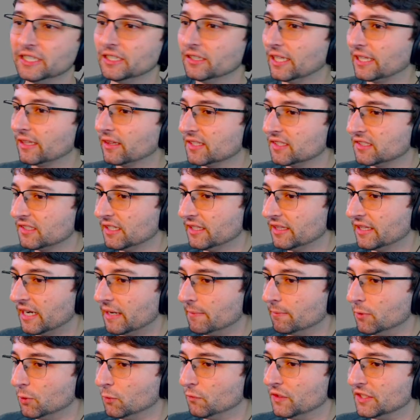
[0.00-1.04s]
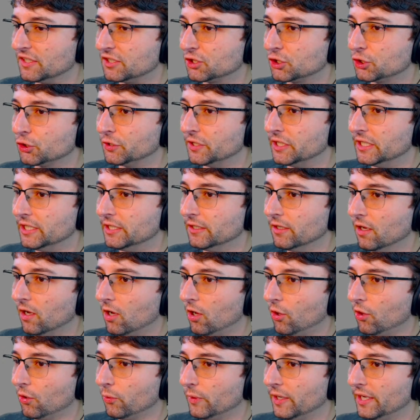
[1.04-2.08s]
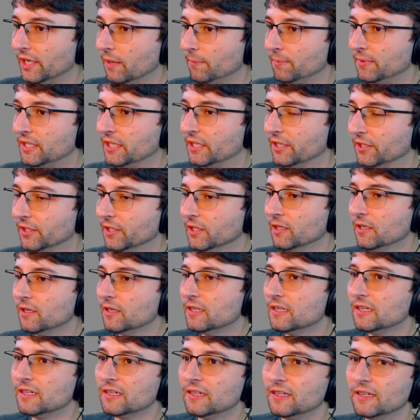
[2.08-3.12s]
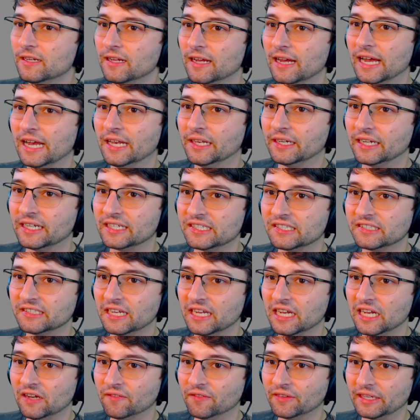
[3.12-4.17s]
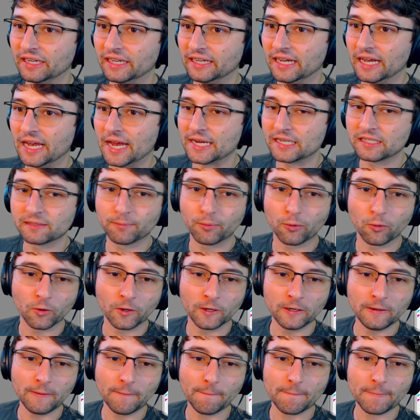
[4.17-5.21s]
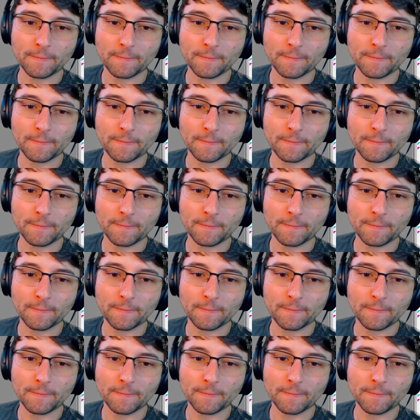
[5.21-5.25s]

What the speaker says: like let's say that I move this tree all the way up here and I save and then I export,